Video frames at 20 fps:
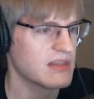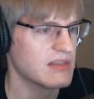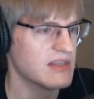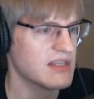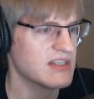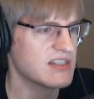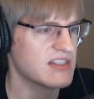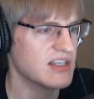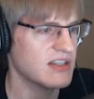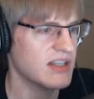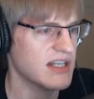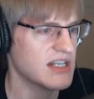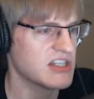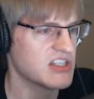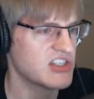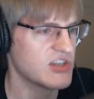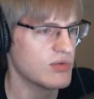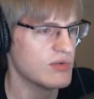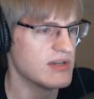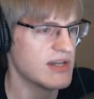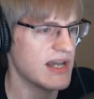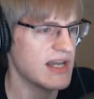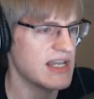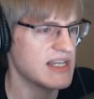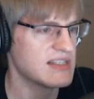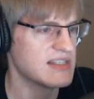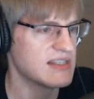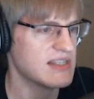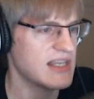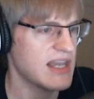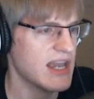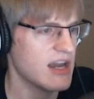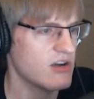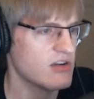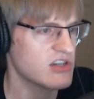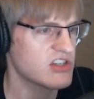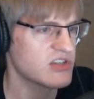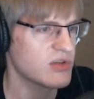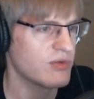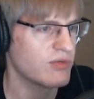The sunlight is so nice and the air is so